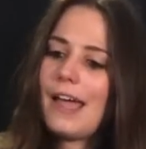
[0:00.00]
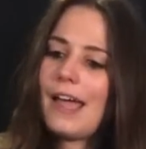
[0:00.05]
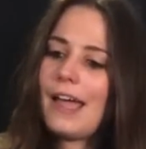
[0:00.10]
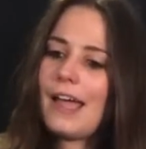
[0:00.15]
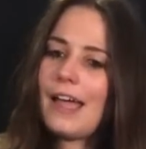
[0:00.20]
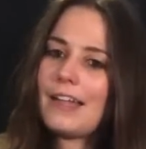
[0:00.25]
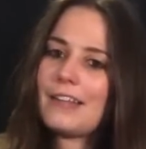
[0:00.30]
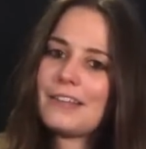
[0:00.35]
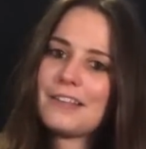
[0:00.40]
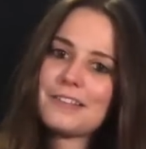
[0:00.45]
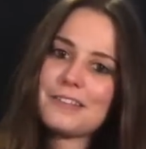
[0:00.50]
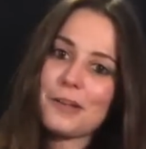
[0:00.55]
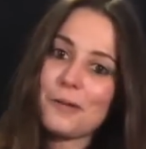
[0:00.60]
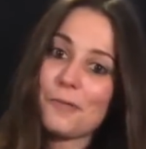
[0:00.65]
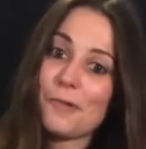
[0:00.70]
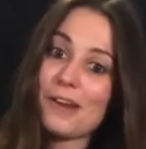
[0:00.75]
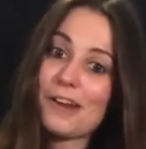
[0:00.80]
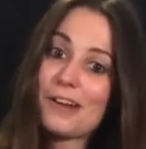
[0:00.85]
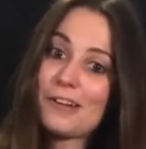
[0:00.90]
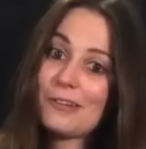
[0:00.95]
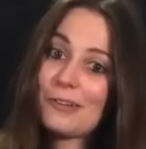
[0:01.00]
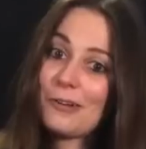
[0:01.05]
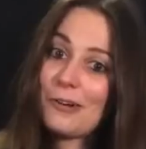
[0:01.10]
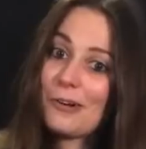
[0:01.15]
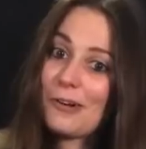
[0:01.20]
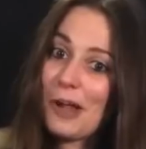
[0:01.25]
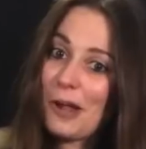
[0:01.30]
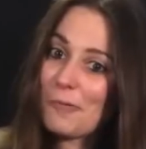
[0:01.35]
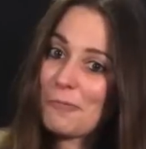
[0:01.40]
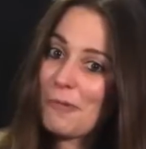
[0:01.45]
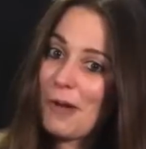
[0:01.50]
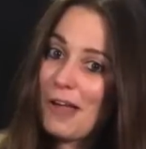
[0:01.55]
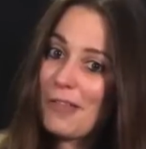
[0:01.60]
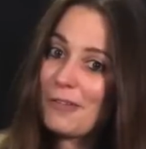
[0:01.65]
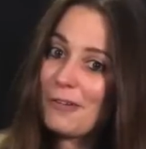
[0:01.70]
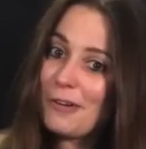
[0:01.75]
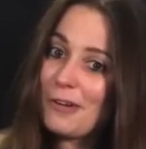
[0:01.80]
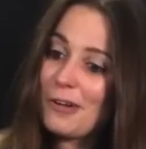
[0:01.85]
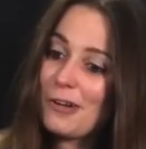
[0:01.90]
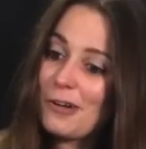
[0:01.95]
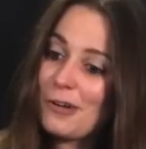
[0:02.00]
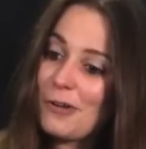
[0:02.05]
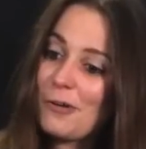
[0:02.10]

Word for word: and let's get ready to learn I'd Rather